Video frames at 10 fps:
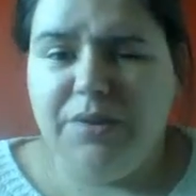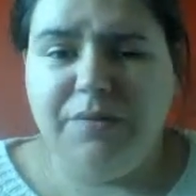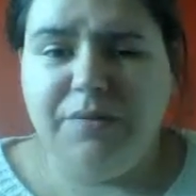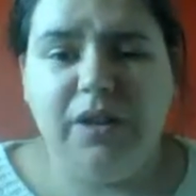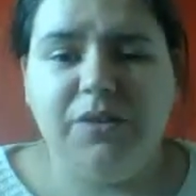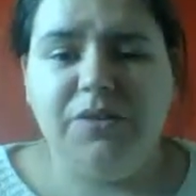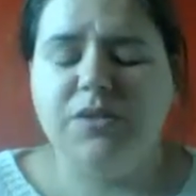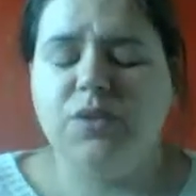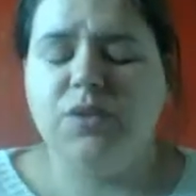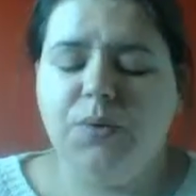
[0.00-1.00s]
different colours,
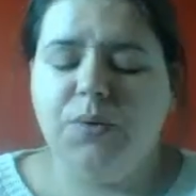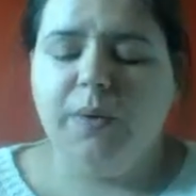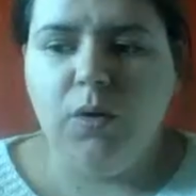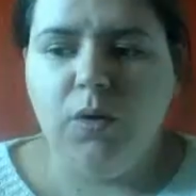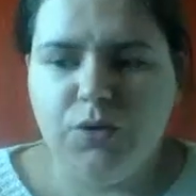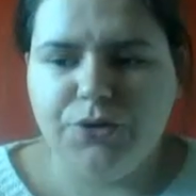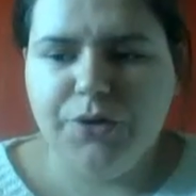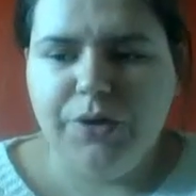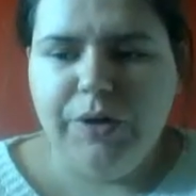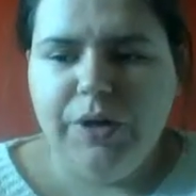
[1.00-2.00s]
so I'm not sure